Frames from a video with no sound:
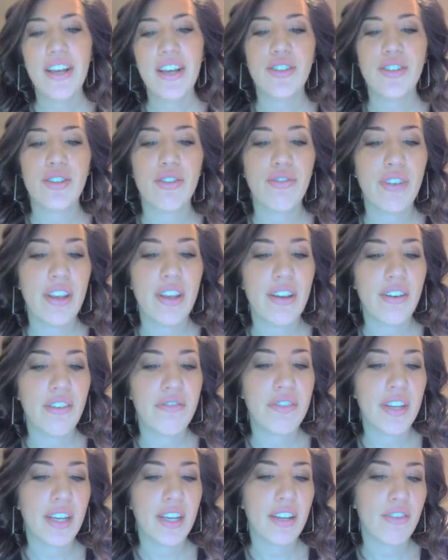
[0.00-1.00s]
So if we
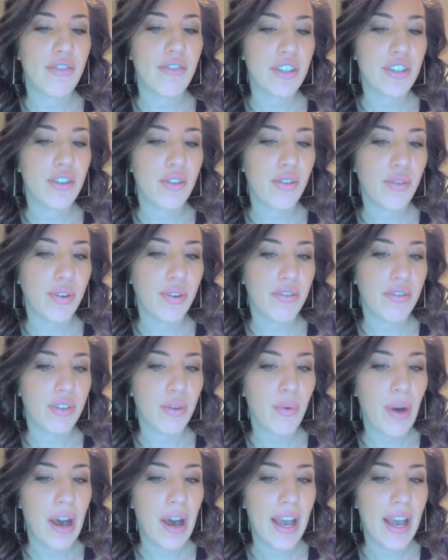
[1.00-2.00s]
have -1, 2, 3 for
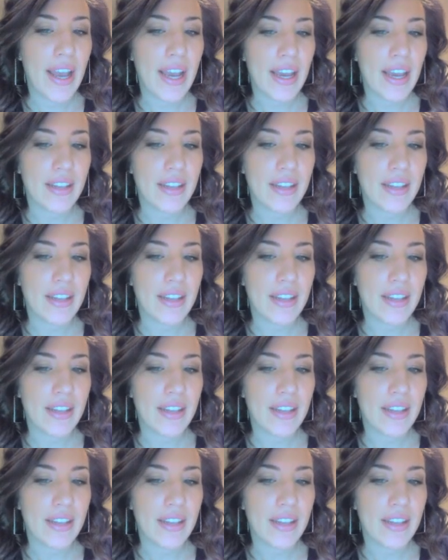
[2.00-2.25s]
the y,